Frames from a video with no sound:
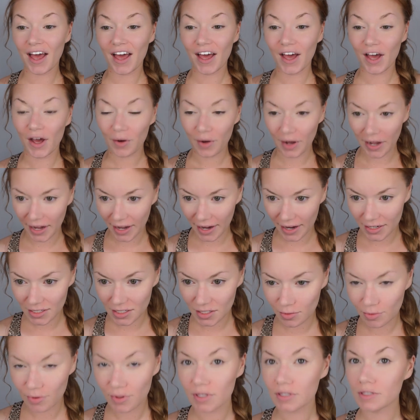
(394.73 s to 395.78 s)
Okay guys, so
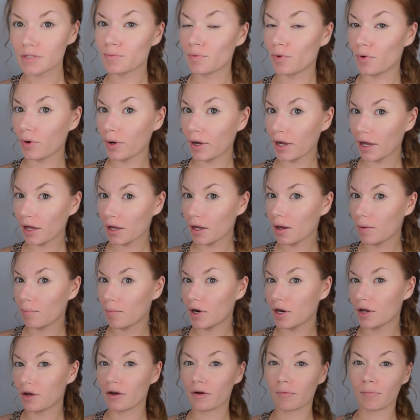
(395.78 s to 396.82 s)
at this point, I'm
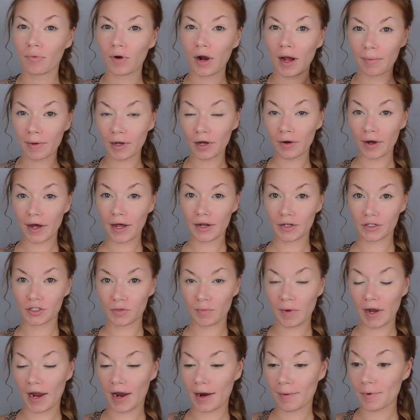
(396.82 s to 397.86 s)
gonna probably go ahead and do
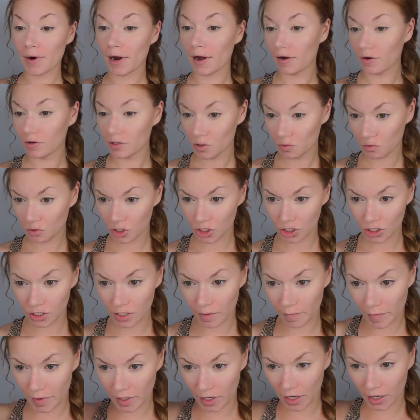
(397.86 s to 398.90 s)
my eyebrows, which is
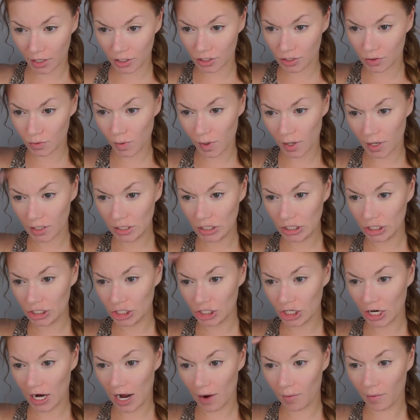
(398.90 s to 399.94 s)
something I just wanted to
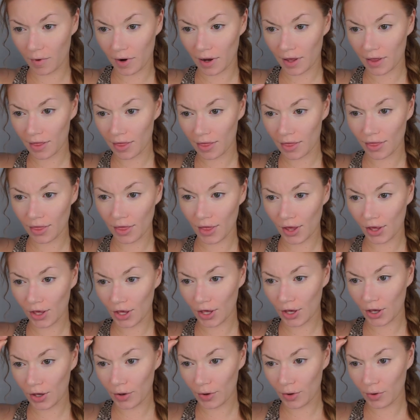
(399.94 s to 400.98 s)
chat with
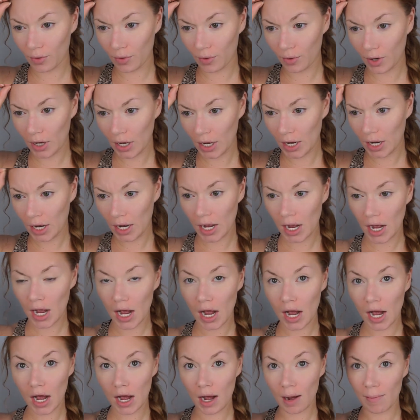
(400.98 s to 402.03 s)
you
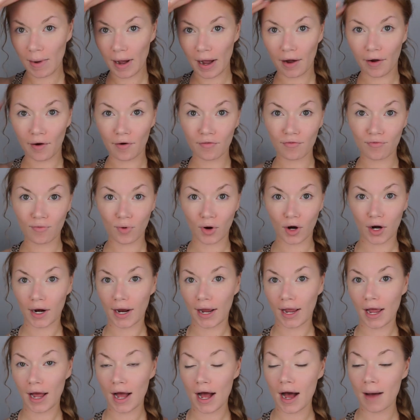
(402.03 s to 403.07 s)
about for a
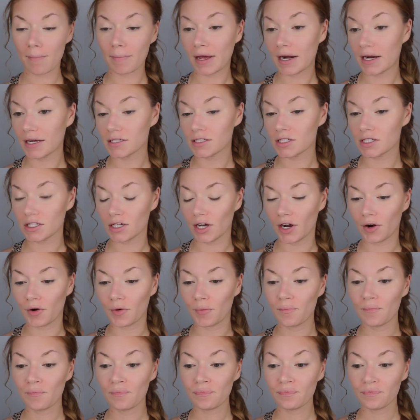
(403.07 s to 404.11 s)
hot minute. So
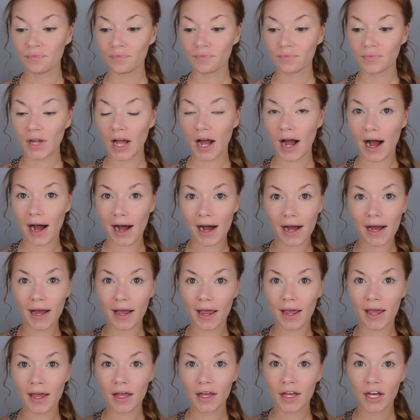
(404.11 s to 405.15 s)

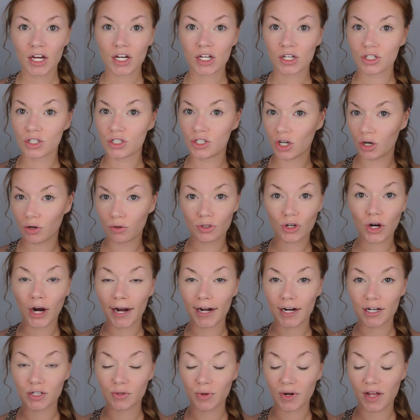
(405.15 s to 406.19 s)
I don't try to
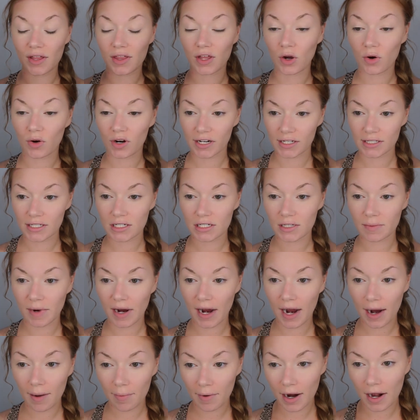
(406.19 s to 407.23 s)
do anything crazy to my
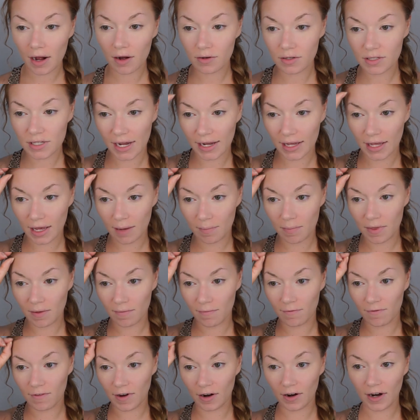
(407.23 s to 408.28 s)
eyebrows. I keep them
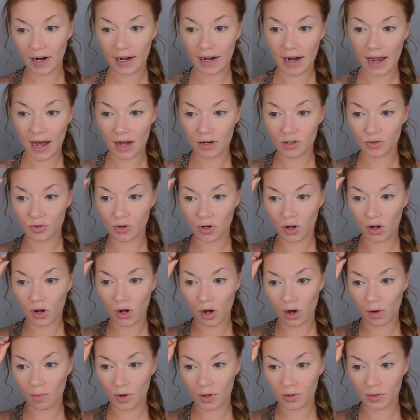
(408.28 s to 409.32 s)
very natural
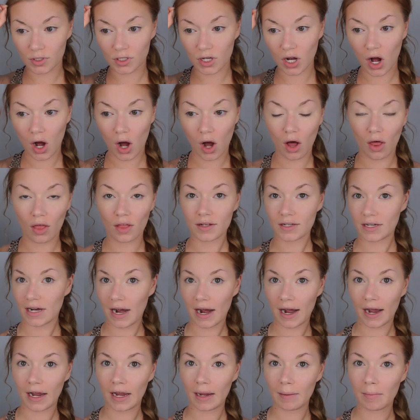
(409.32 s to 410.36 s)
almost all the
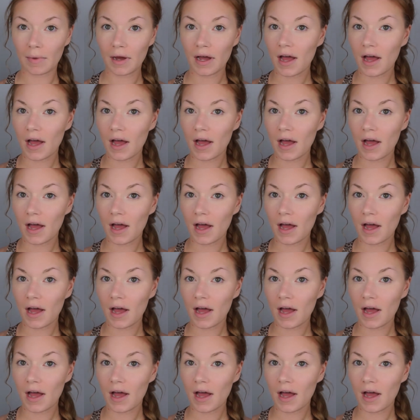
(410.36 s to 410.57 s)
time.